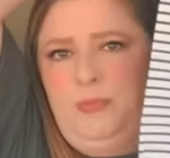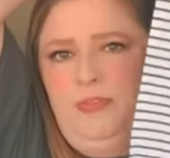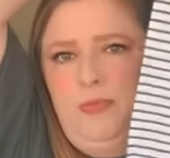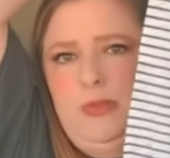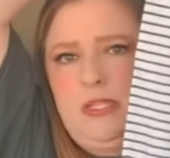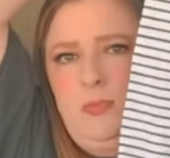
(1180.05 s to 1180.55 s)

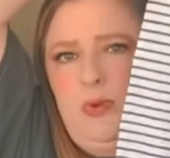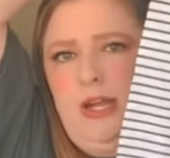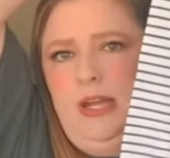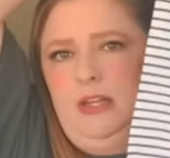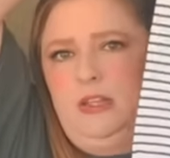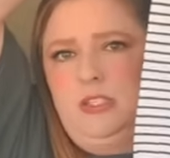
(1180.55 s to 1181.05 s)
from this
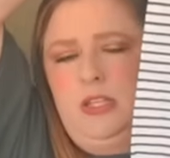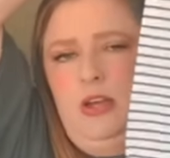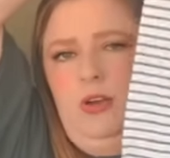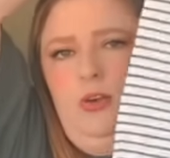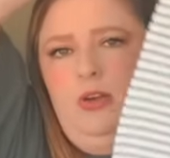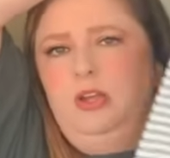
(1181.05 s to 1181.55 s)
brand,
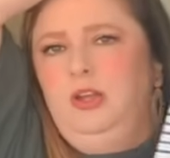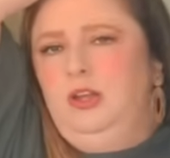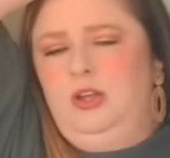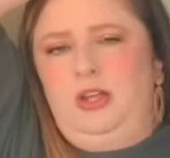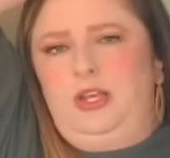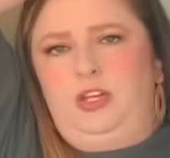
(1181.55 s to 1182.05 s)
so
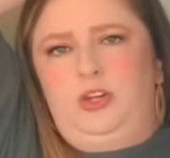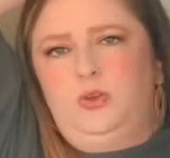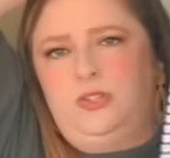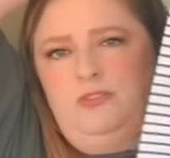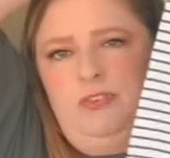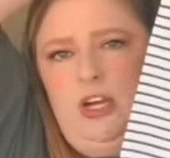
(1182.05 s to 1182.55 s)
you know,
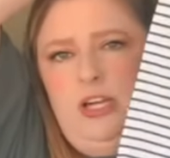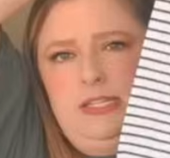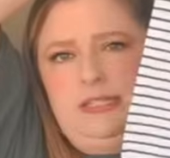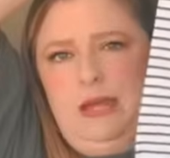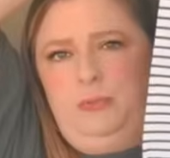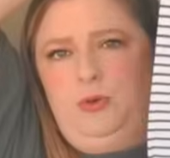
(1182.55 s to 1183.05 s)
it's very
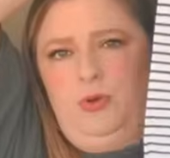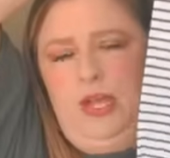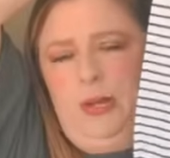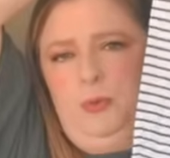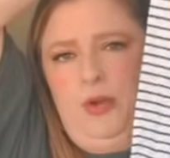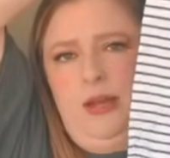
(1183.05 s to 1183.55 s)
staple,
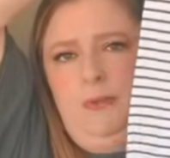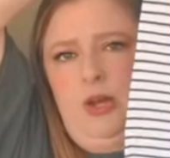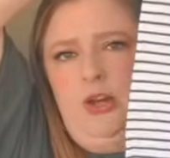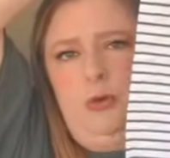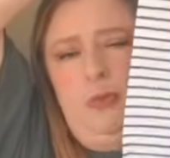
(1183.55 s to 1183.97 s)
like bread and butter, but